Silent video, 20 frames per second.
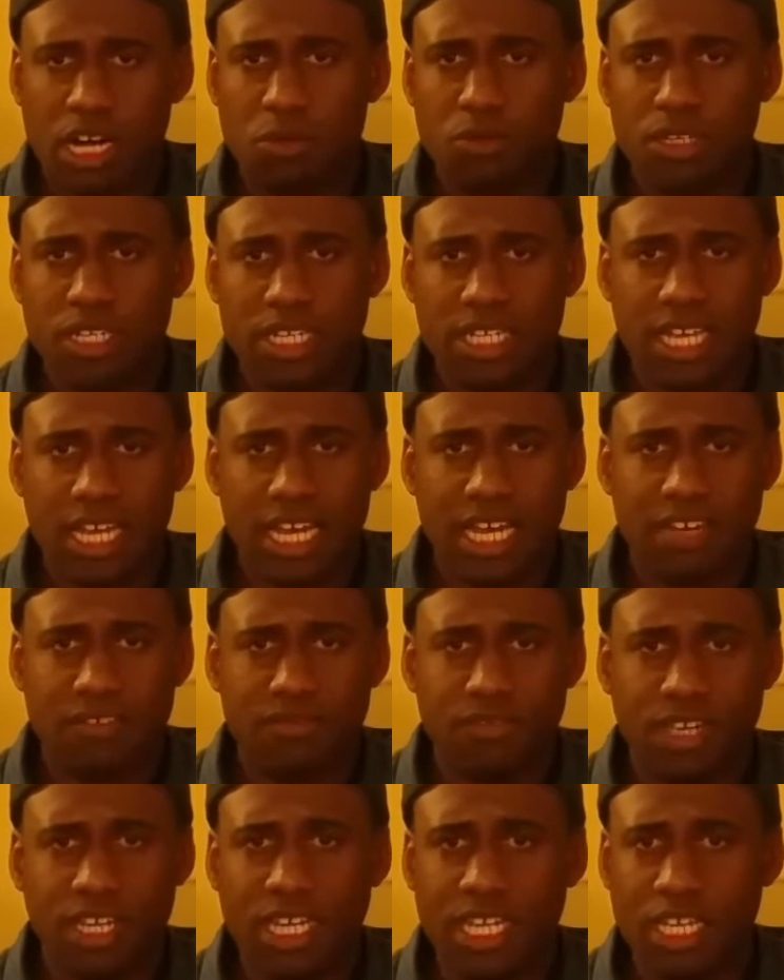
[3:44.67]
We didn't
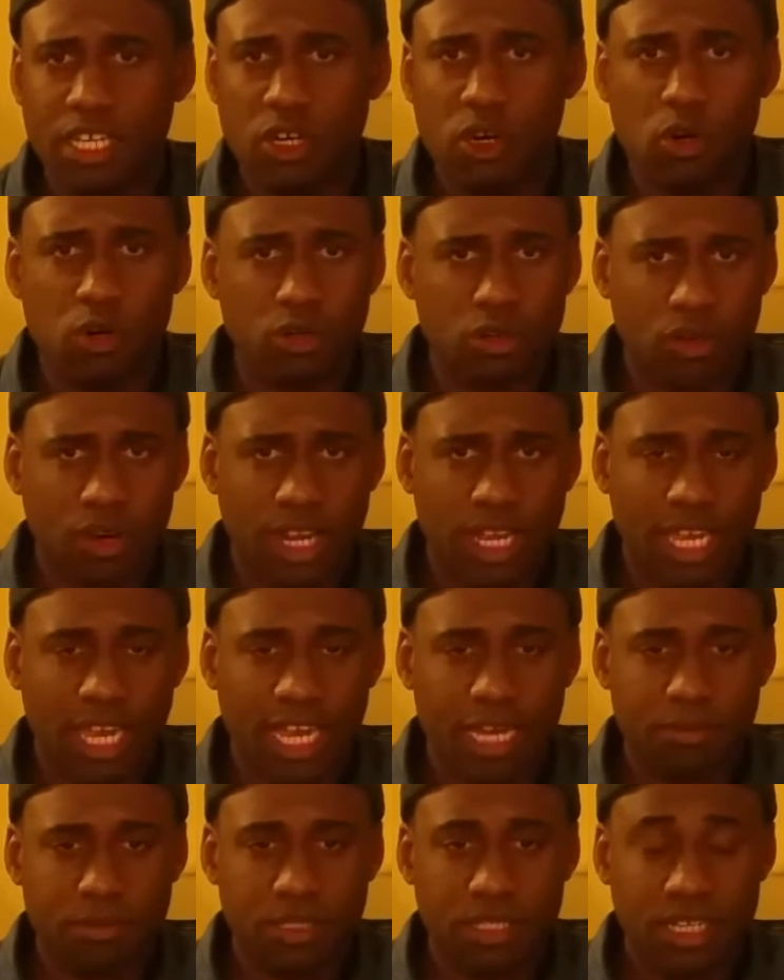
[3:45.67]
have any cold crank
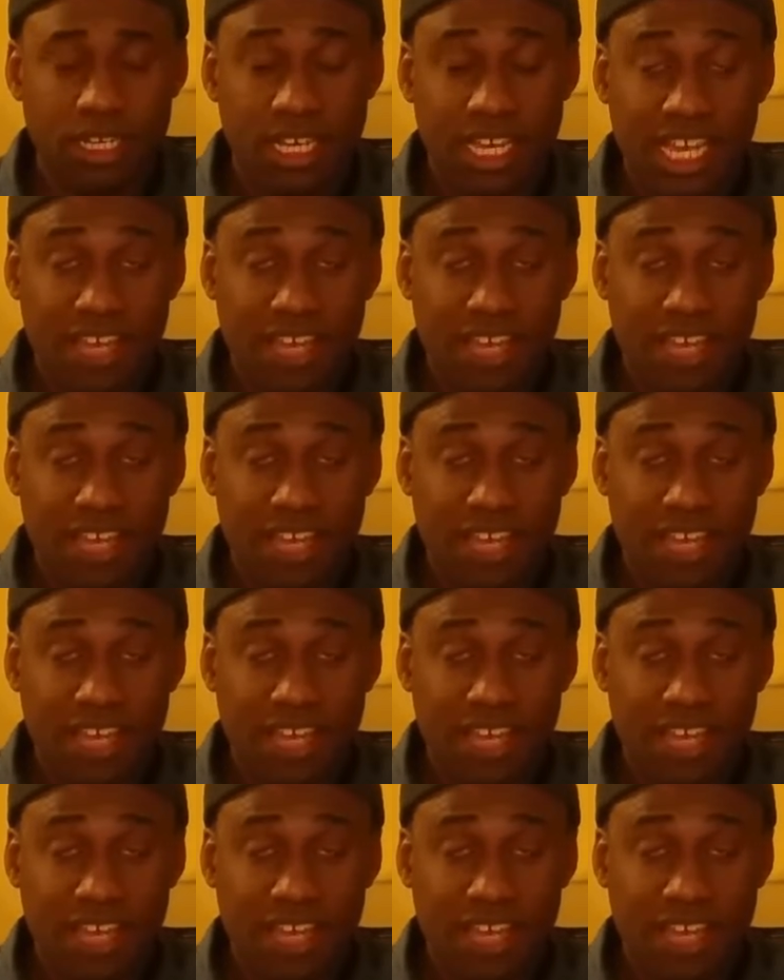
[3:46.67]
amps.